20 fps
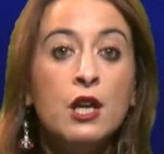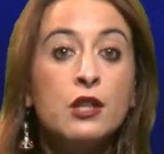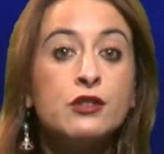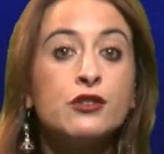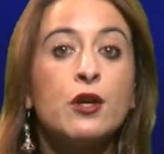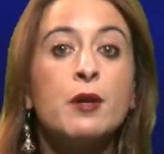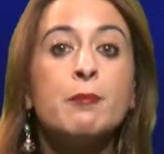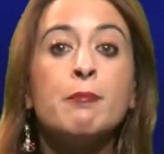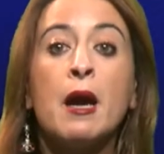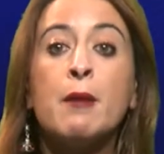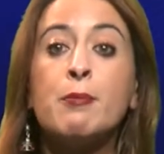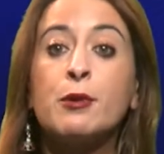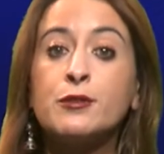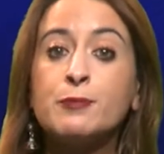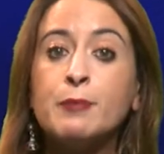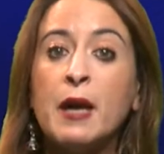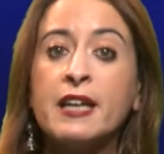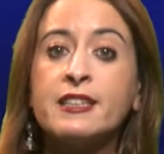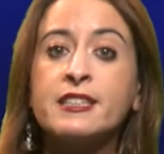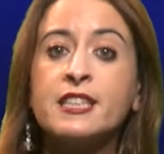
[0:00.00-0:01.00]
So in my
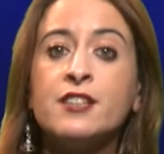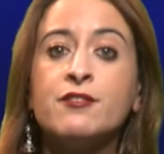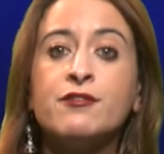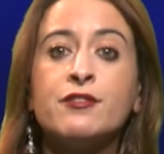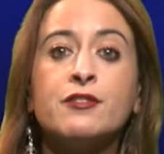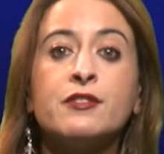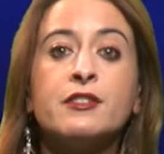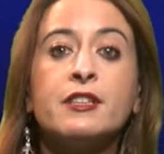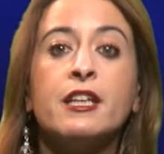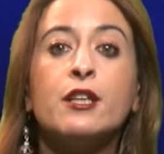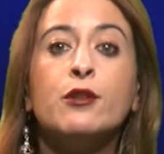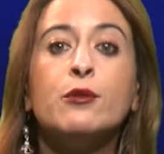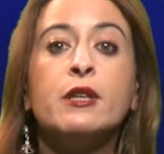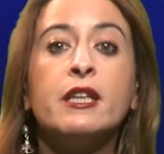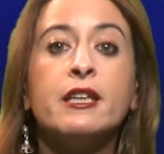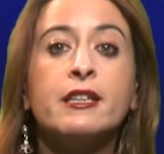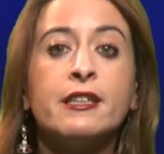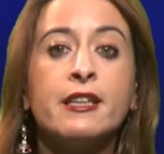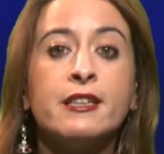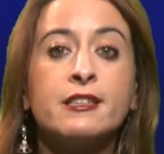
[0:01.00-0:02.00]
perspective, the
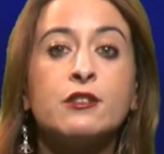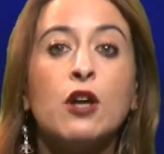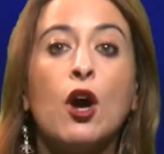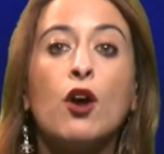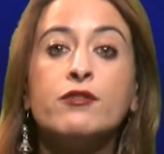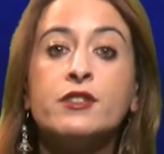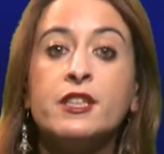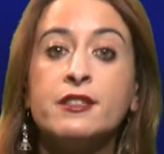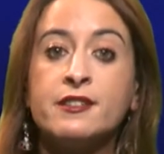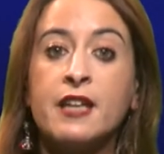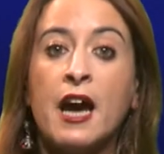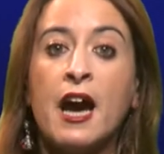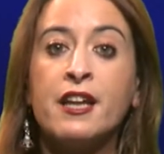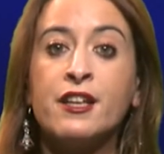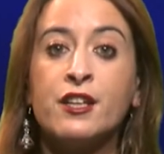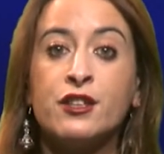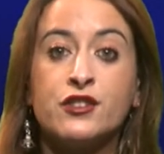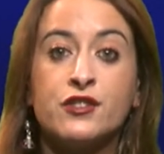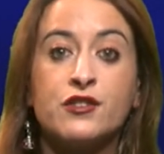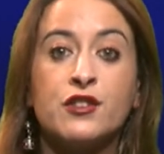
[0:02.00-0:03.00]
uniqueness of
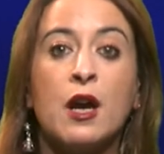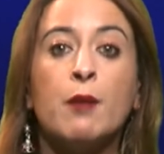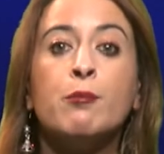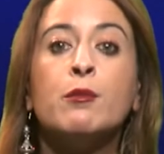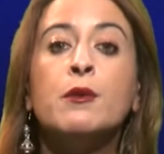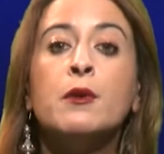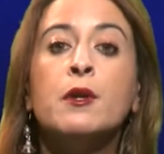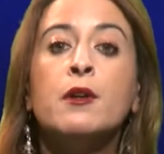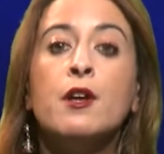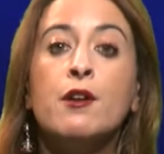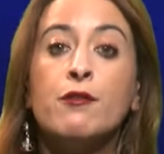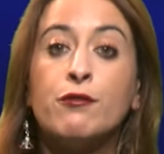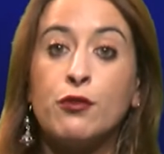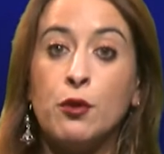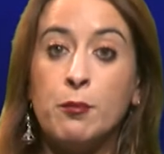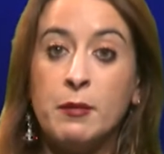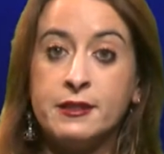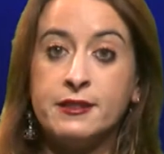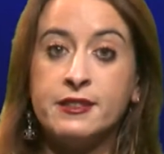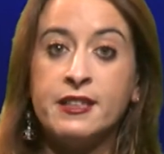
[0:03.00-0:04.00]
designers comes
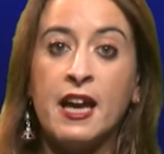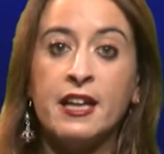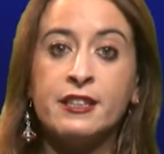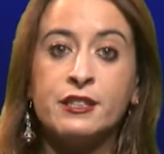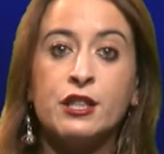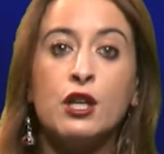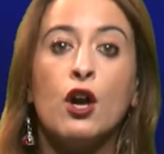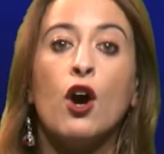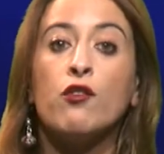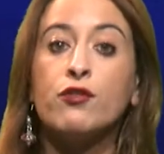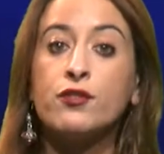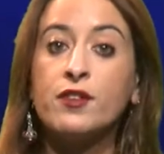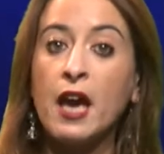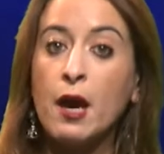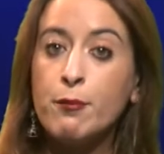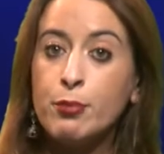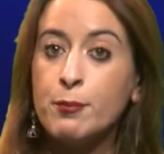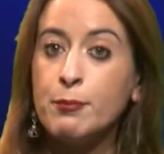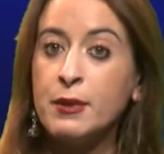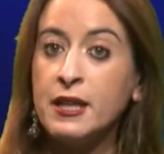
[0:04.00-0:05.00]
from a set of
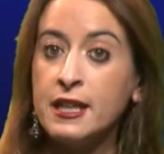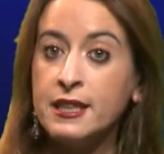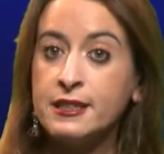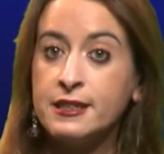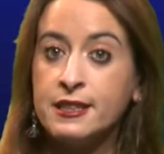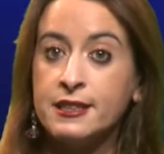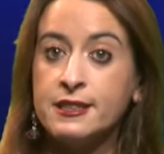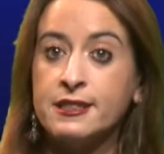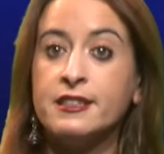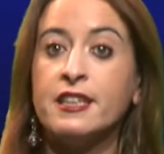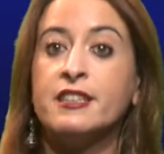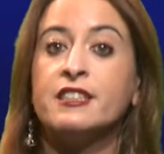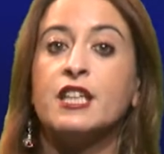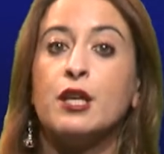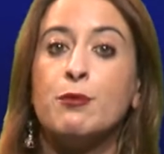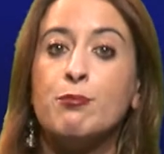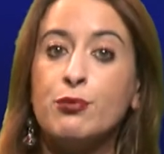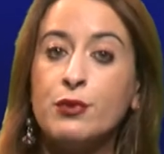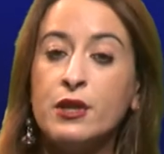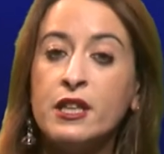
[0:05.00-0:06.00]
capabilities that
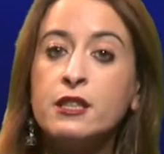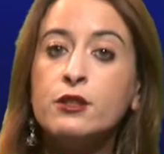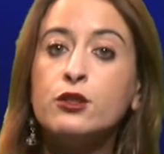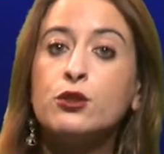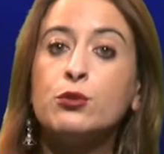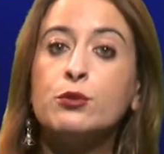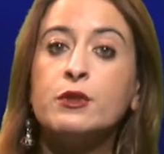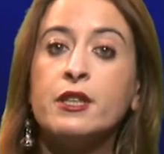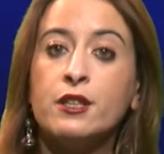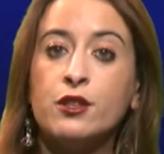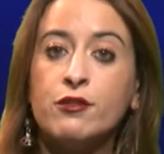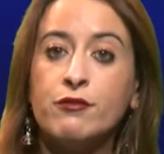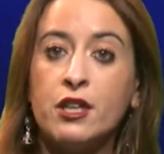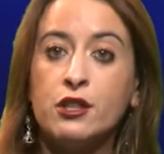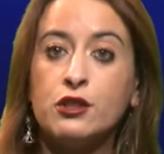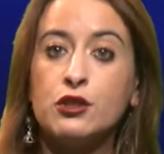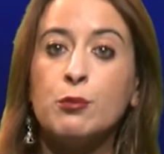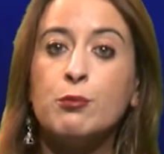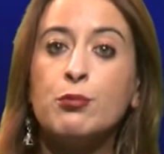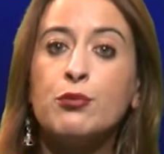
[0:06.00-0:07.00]
they bring to the
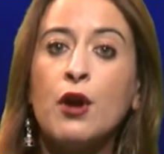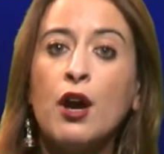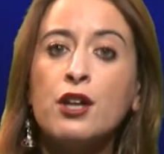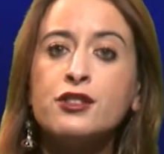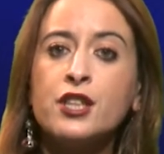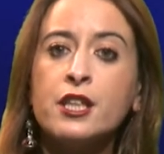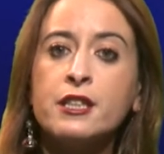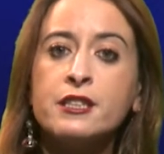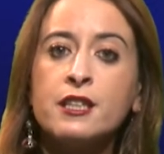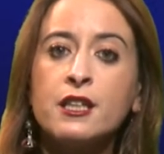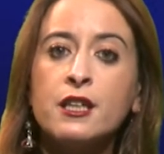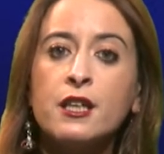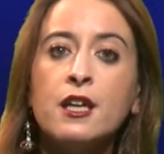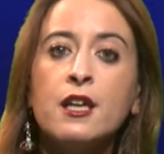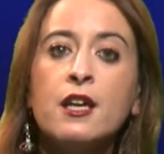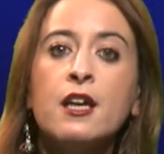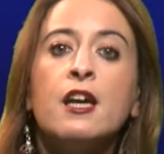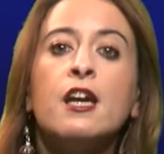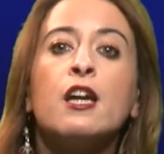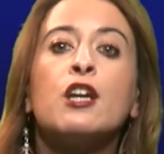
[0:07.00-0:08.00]
innovation project,
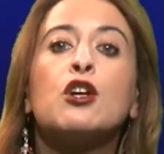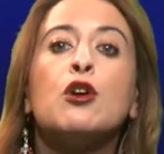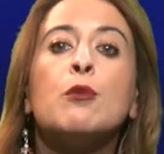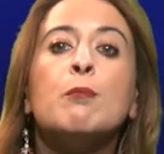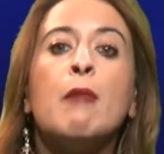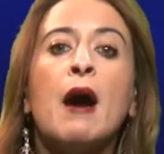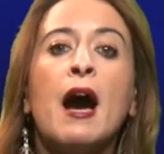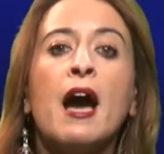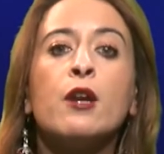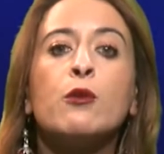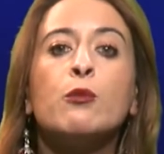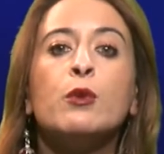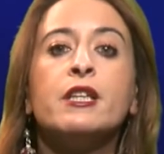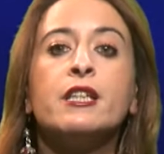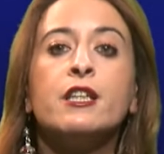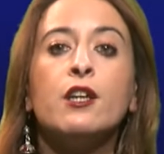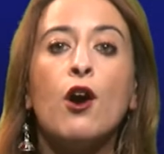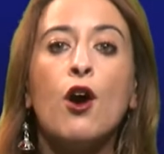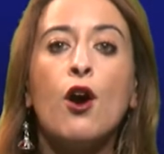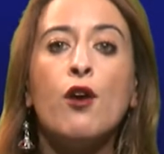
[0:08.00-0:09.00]
combined with
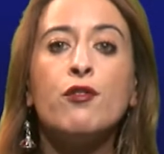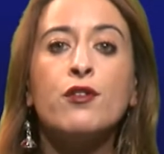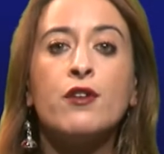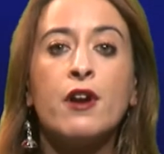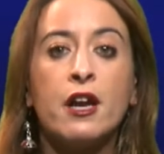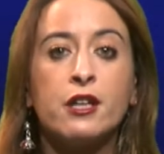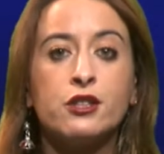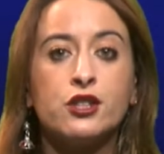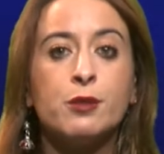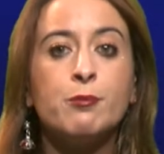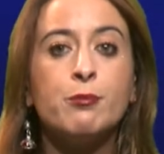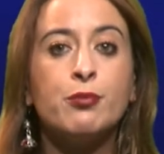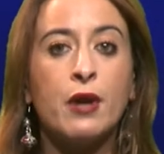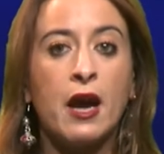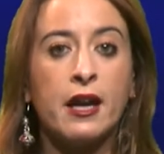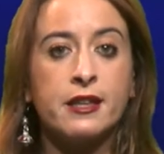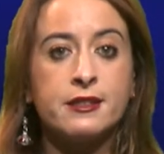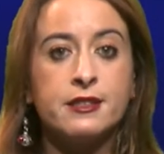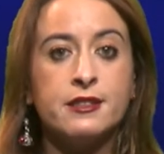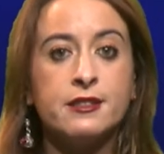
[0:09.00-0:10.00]
the overarching
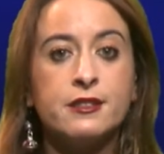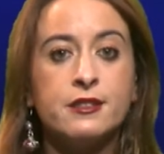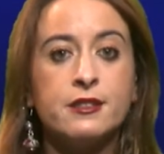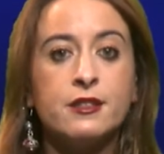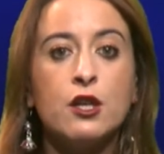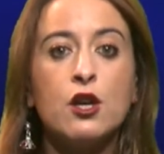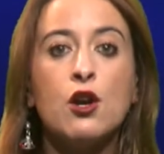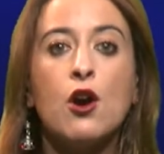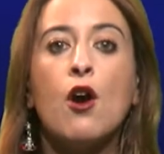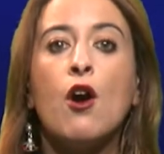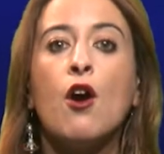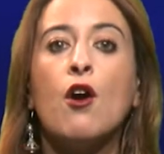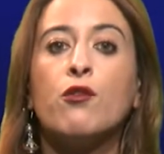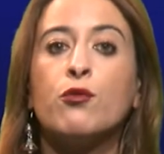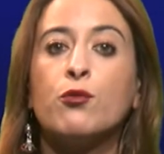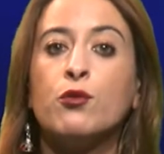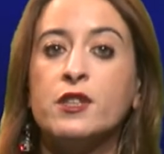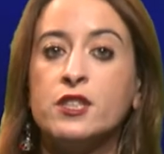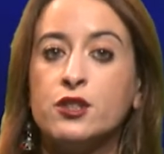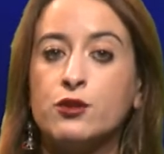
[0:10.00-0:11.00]
practice
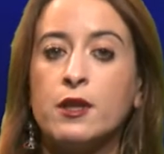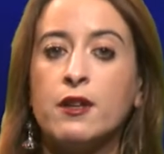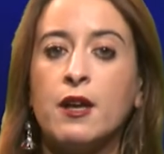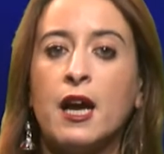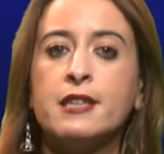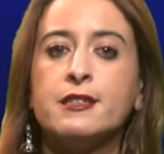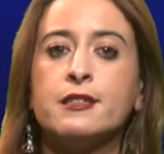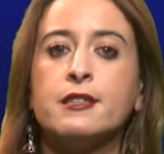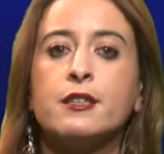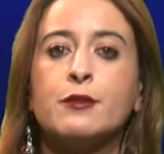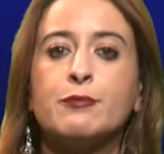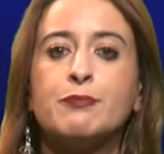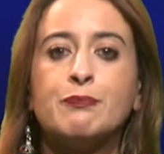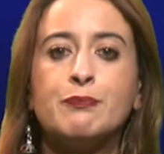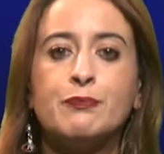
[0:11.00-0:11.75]
of visualizing.